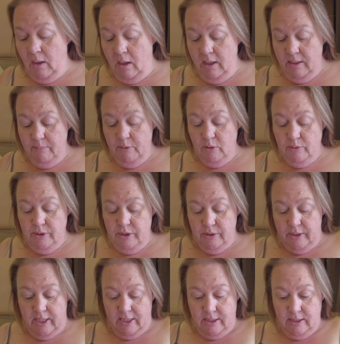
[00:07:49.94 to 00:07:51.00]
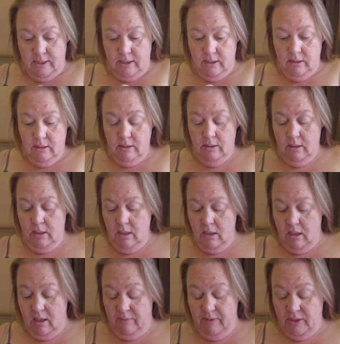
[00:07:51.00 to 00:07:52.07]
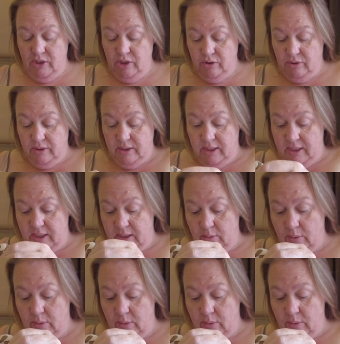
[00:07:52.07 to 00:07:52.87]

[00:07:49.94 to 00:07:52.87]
I am going to do that. I've actually nothing in it,